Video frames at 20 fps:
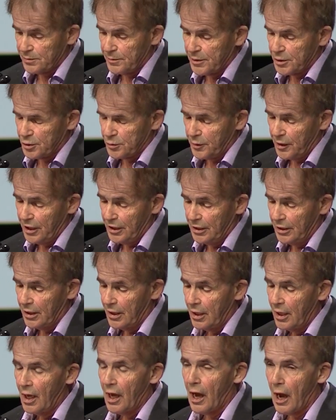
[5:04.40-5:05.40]
between
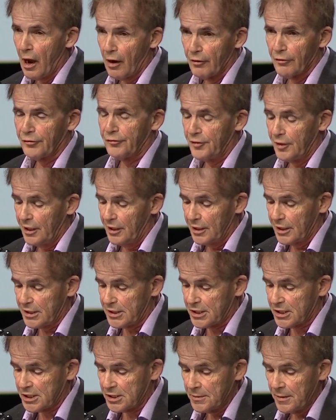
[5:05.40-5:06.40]
our
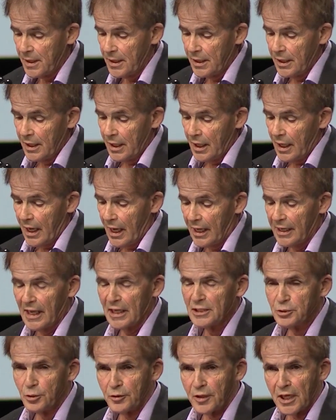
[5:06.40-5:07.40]
affiliates and
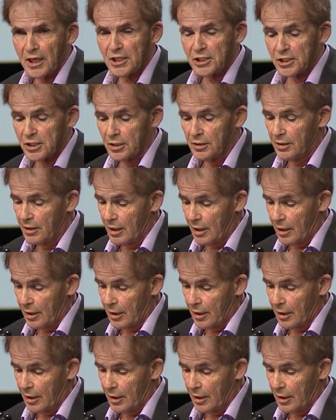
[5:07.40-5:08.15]
education